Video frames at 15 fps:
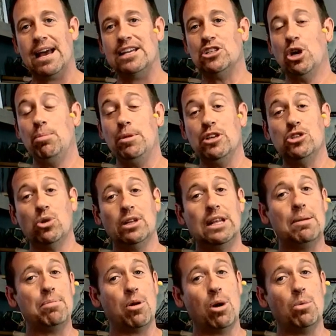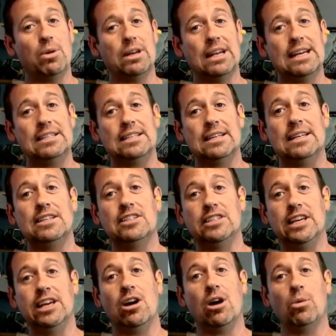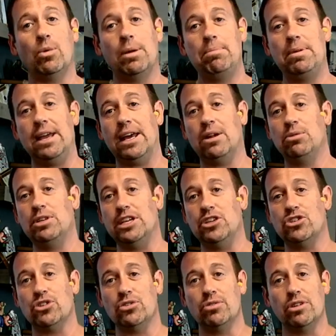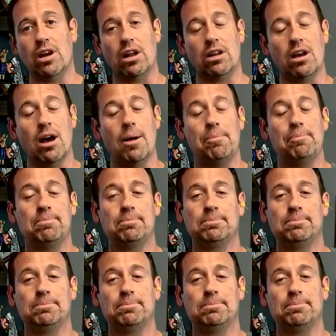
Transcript: Guys, I hope you enjoyed that Part 1 lesson. See you on webpianoteacher.com.